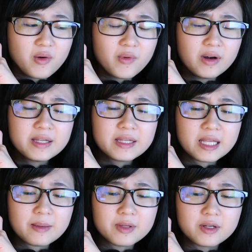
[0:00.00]
very
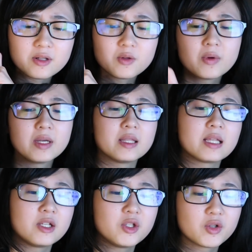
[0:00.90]
skeptical when
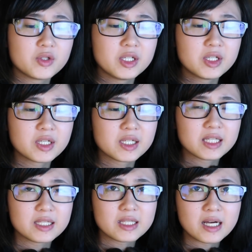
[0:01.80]
like Johnny
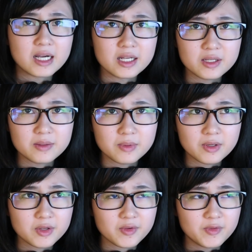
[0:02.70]
just died
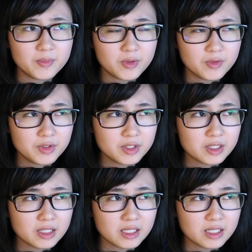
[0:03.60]
because of a boulder,